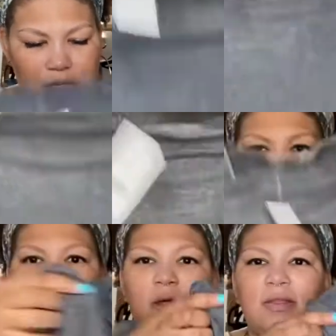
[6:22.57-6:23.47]
And
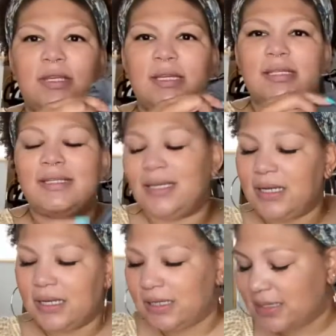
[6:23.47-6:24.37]
so these
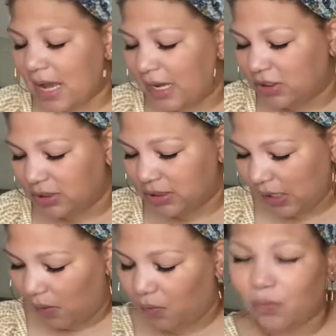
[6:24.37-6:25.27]
tees I just
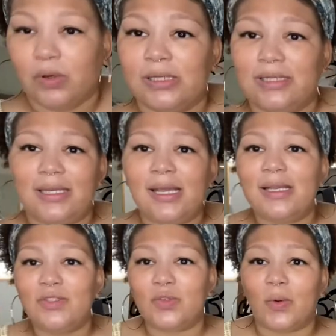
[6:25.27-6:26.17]
really
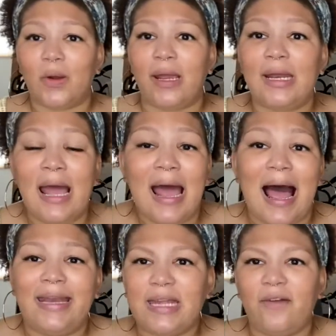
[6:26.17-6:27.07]
enjoy.
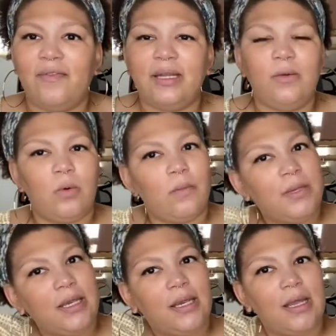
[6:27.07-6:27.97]
I definitely will
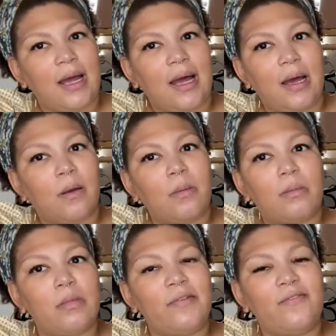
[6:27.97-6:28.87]
be
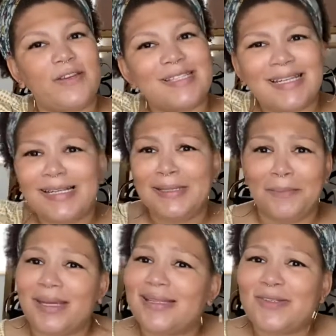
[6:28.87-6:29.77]
visiting the
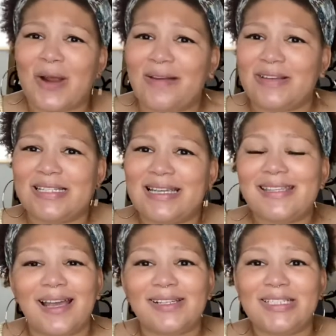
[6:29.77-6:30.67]
men's graphic tee
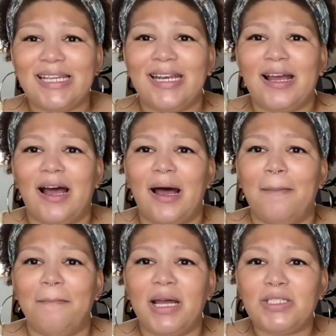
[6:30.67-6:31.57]
section
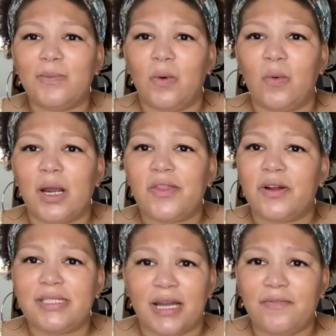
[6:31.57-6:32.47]
much more.
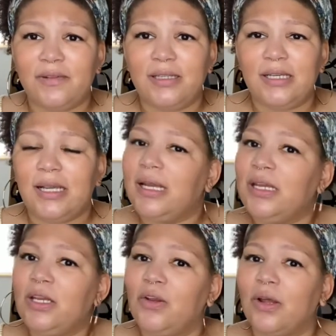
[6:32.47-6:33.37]
They're definitely,
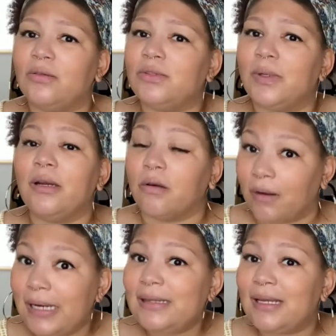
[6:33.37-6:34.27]
you know, doing
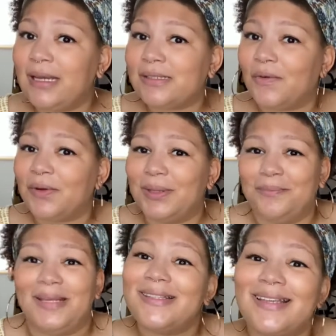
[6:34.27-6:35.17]
great things over in the
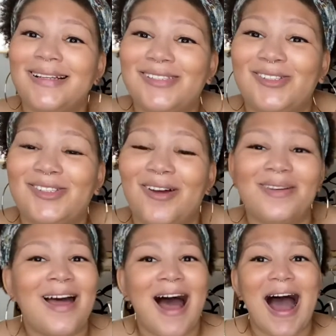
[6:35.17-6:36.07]
men's section.
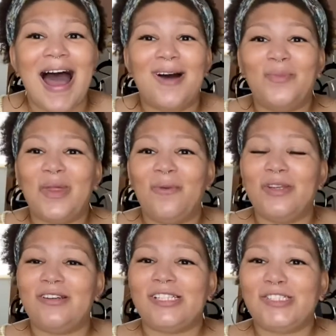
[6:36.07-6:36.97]
So I hope that
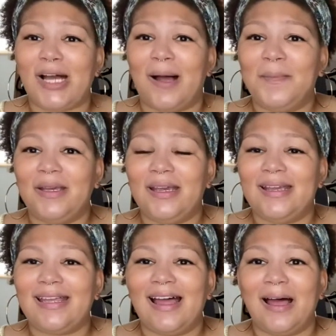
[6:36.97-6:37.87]
when you're
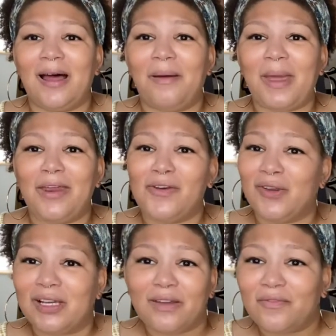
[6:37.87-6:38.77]
shopping and you're
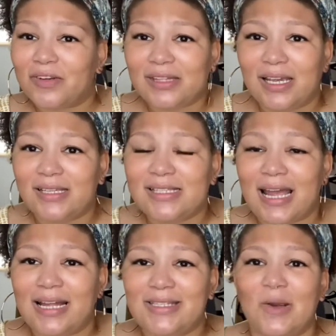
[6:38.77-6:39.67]
looking for things to
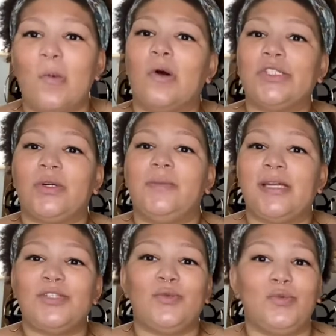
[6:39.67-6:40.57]
add to your wardrobe,
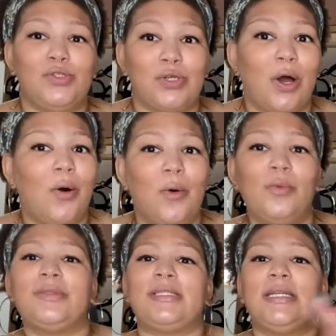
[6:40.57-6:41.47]
that you don't